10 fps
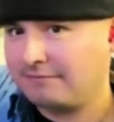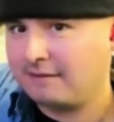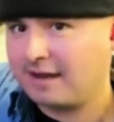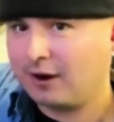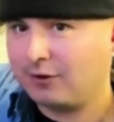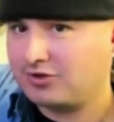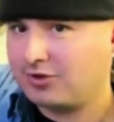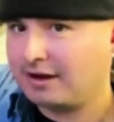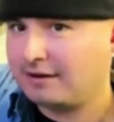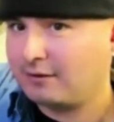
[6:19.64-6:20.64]

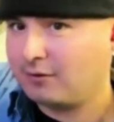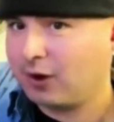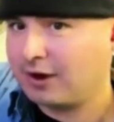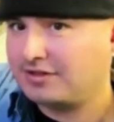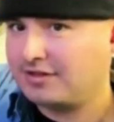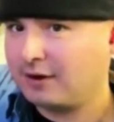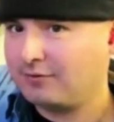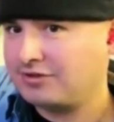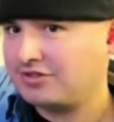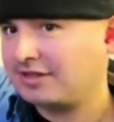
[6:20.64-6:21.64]
Powertrain warranty
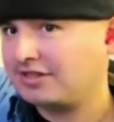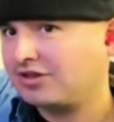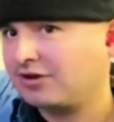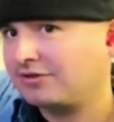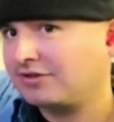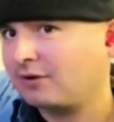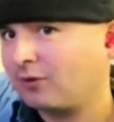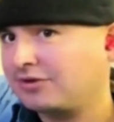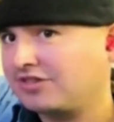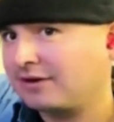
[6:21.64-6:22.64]
covers 6 years,
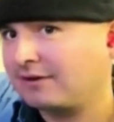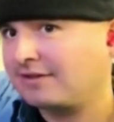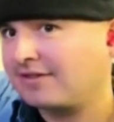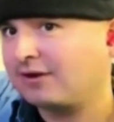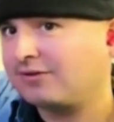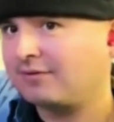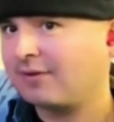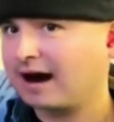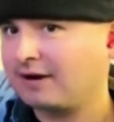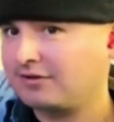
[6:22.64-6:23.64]
or 70,000
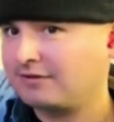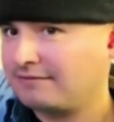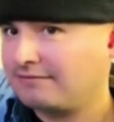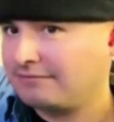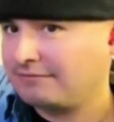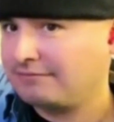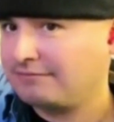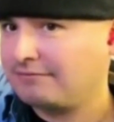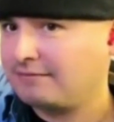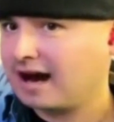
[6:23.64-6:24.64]
miles.
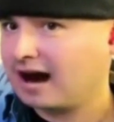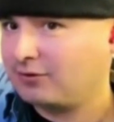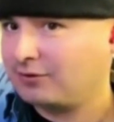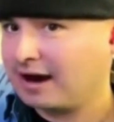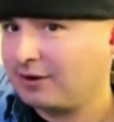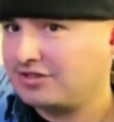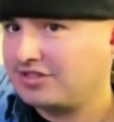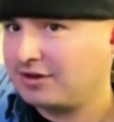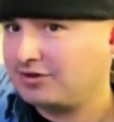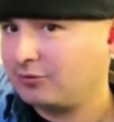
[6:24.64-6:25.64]
Complimentary
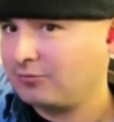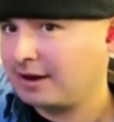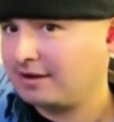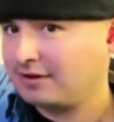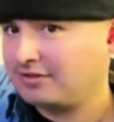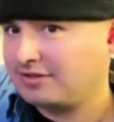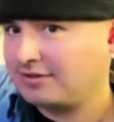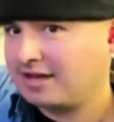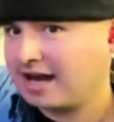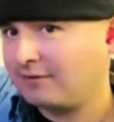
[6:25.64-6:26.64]
scheduled maintenance
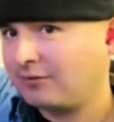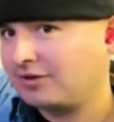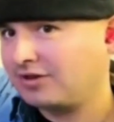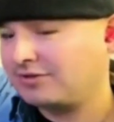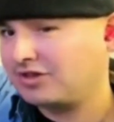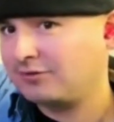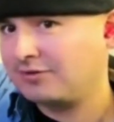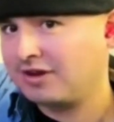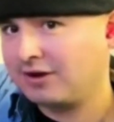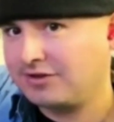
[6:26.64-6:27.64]
is covered for 2
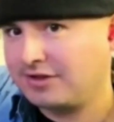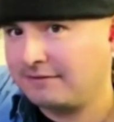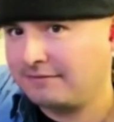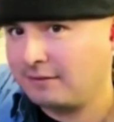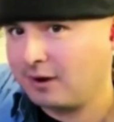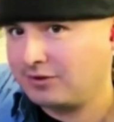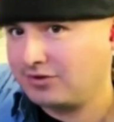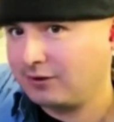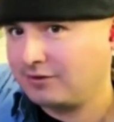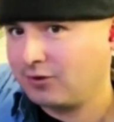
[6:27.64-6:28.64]
years, or
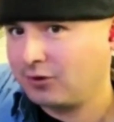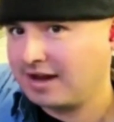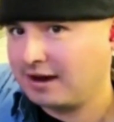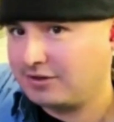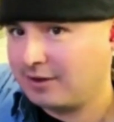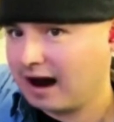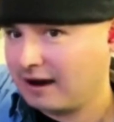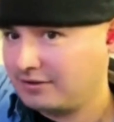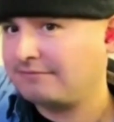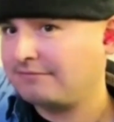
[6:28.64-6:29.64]
24,000
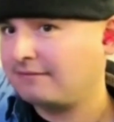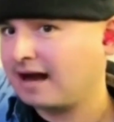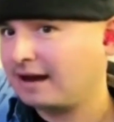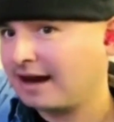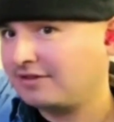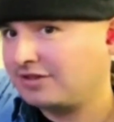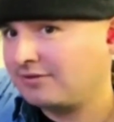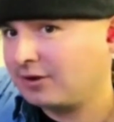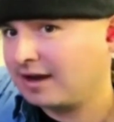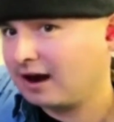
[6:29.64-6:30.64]
miles. And that's it
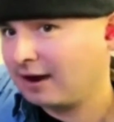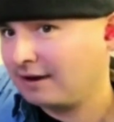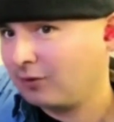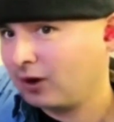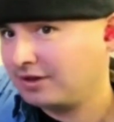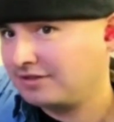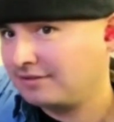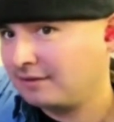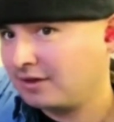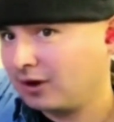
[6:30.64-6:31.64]
for now, my boys.
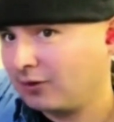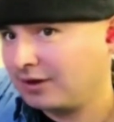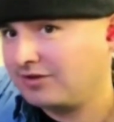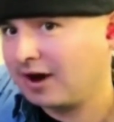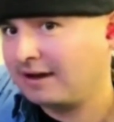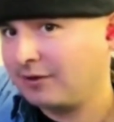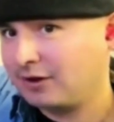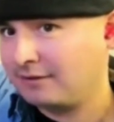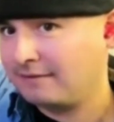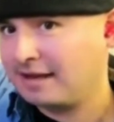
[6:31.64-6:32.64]
You know where to find
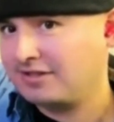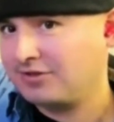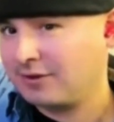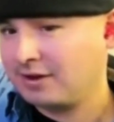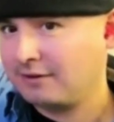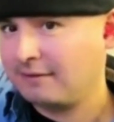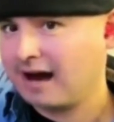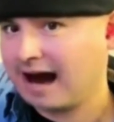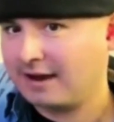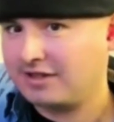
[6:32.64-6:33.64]
me. It's me,
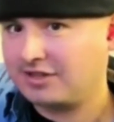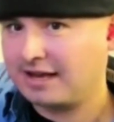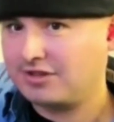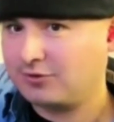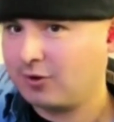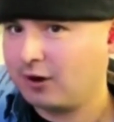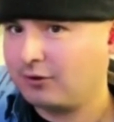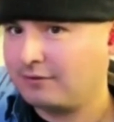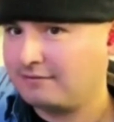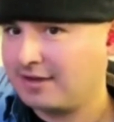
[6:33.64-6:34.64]
Axxduo.
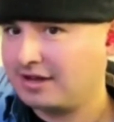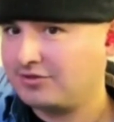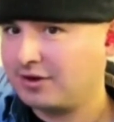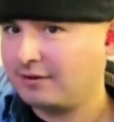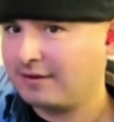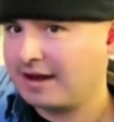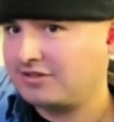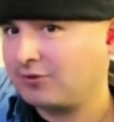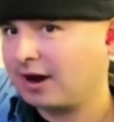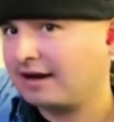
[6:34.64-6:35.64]
Catch me in the
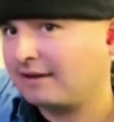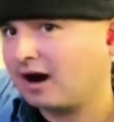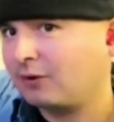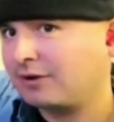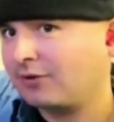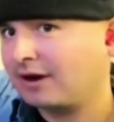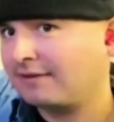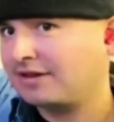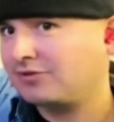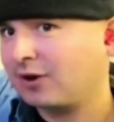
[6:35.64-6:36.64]
next one. Hope you like
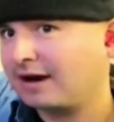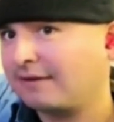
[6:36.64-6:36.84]
this one.